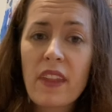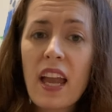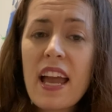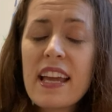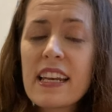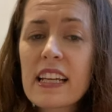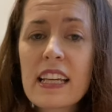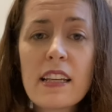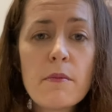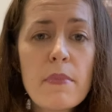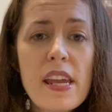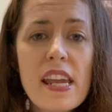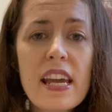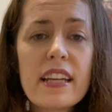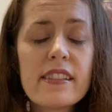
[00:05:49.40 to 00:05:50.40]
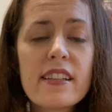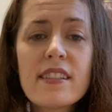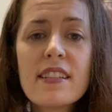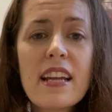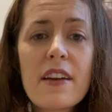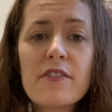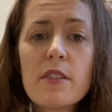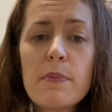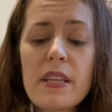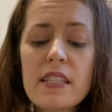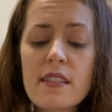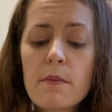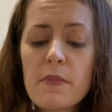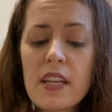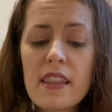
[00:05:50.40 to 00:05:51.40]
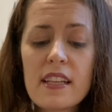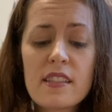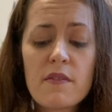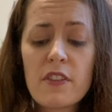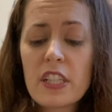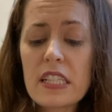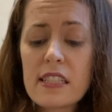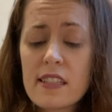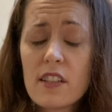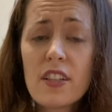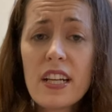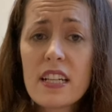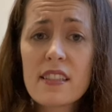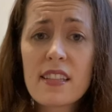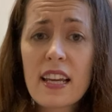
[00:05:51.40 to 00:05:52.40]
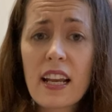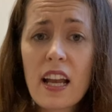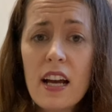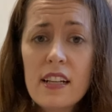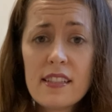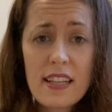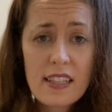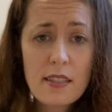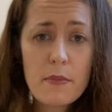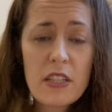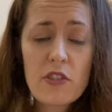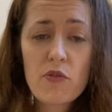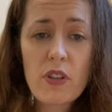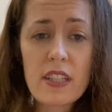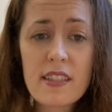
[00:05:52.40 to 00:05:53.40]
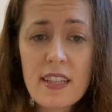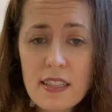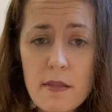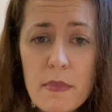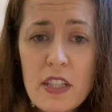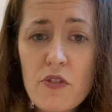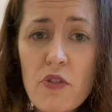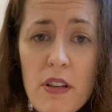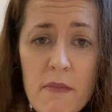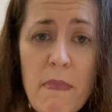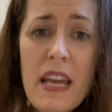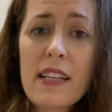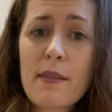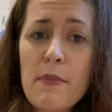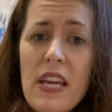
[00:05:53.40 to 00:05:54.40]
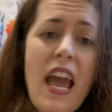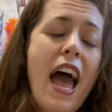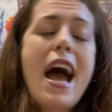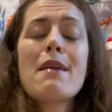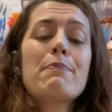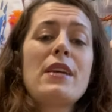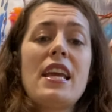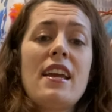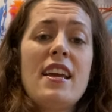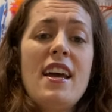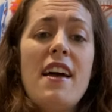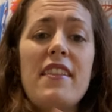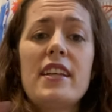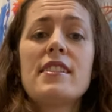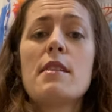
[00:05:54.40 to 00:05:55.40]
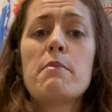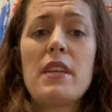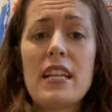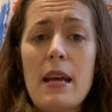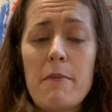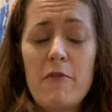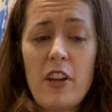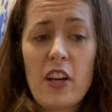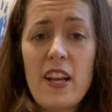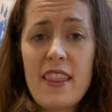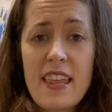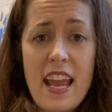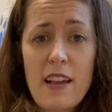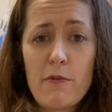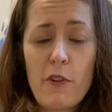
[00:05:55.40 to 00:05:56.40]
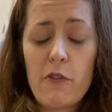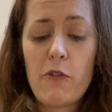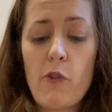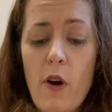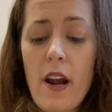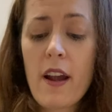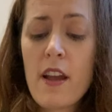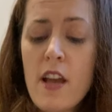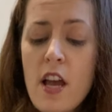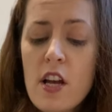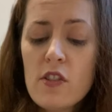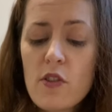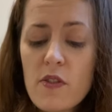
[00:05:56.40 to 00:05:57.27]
and it doesn't have to be something that's very serious like Sesame Street. Sesame Street makes me happy, and that's something I'm very thankful for. So